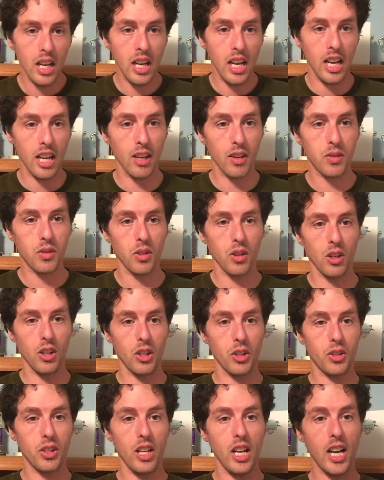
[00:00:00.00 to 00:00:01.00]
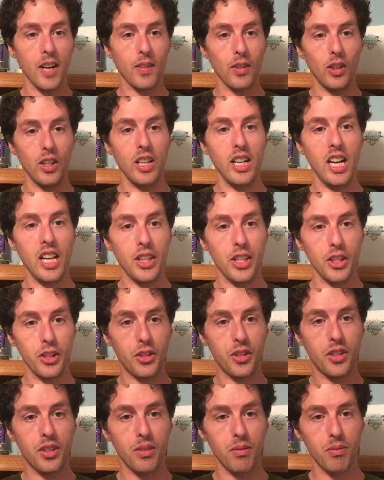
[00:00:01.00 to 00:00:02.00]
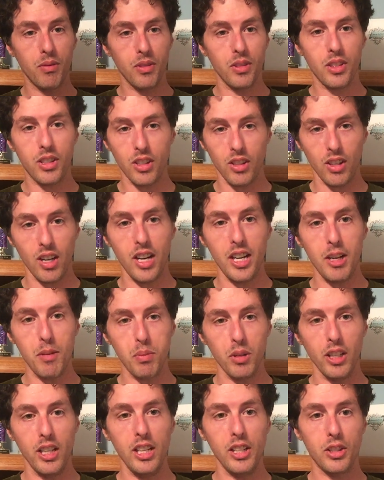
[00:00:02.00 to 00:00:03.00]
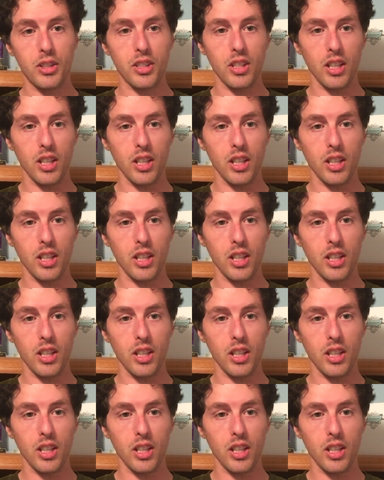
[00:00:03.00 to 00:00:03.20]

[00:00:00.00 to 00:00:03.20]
And of course, everyone at this karate place